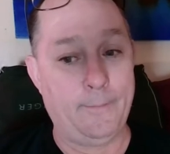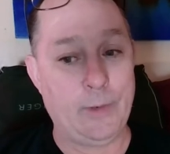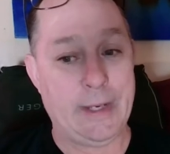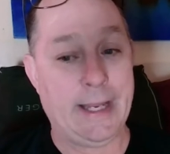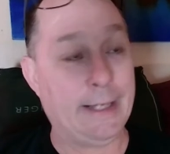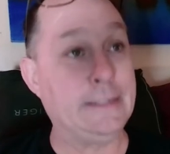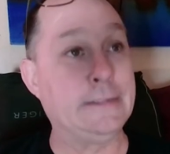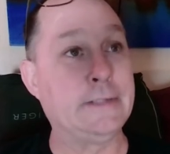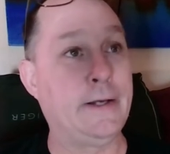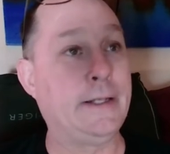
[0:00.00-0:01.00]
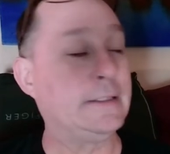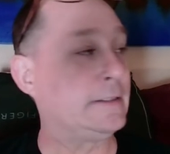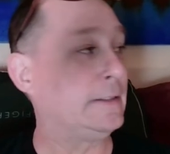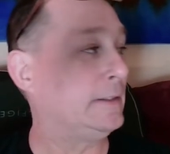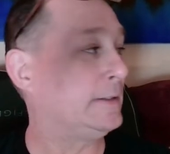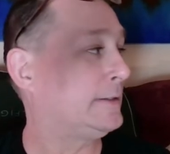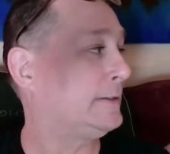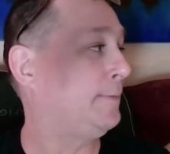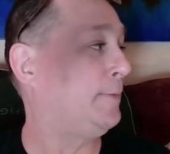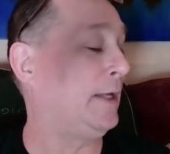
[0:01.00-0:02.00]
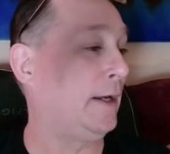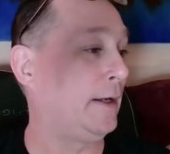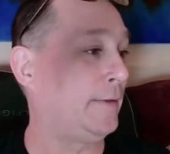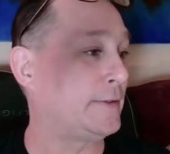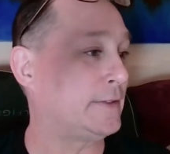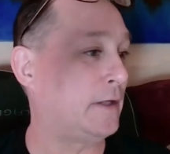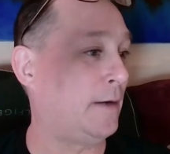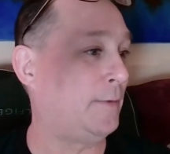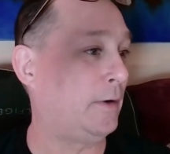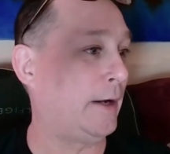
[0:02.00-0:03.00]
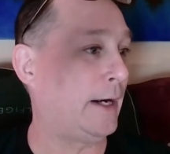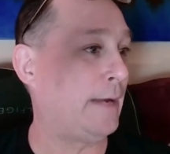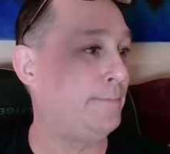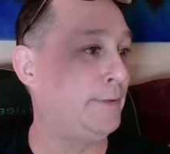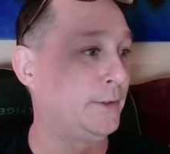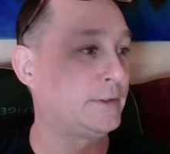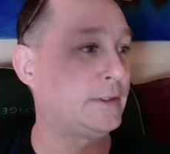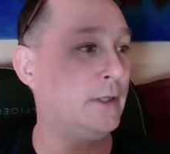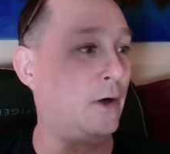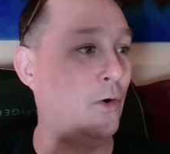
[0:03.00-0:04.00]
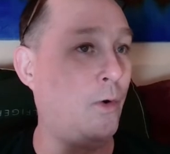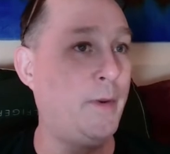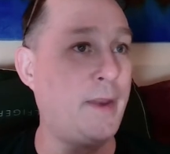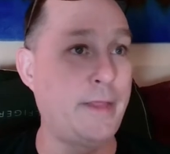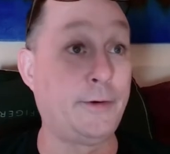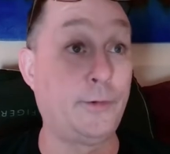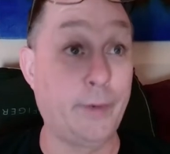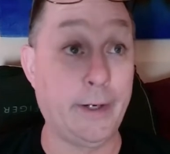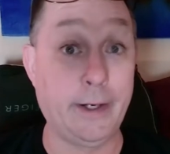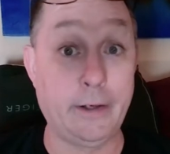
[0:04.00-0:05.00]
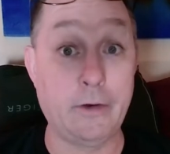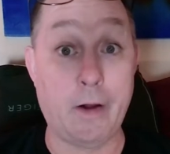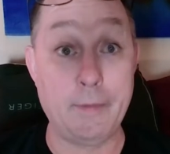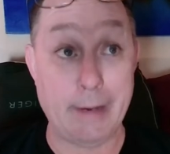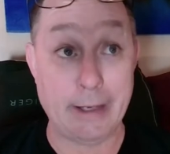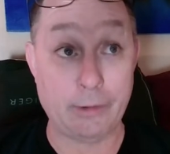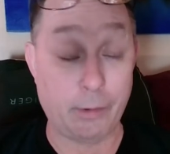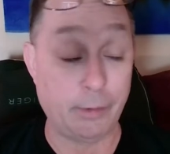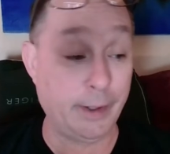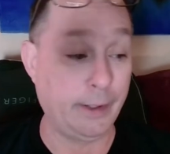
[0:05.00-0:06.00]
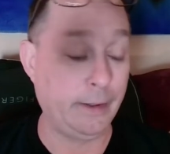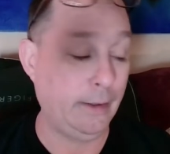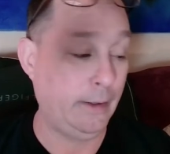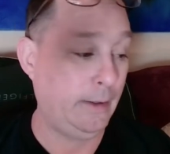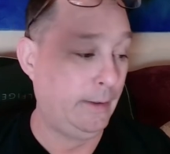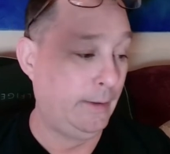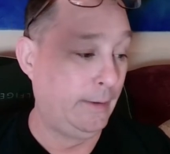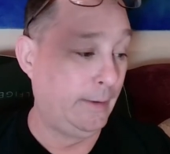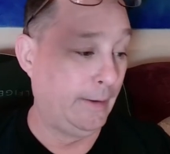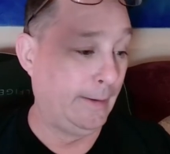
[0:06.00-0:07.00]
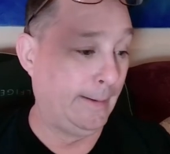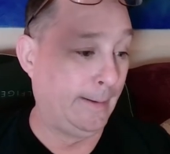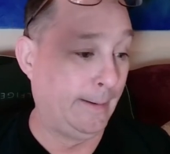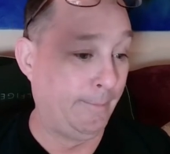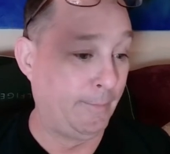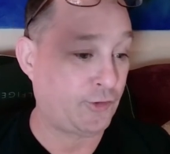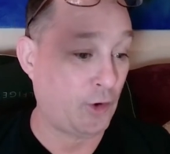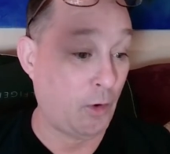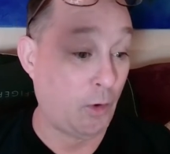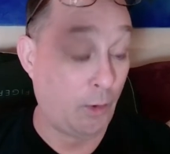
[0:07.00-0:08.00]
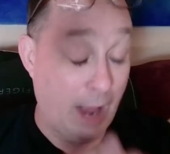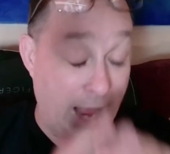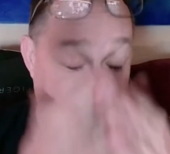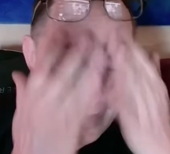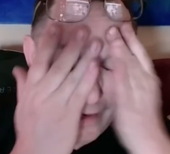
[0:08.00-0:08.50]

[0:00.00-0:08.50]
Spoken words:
We hadn't done it since the beginning of the summer, and I built a whole nother rig called the micro rig. So I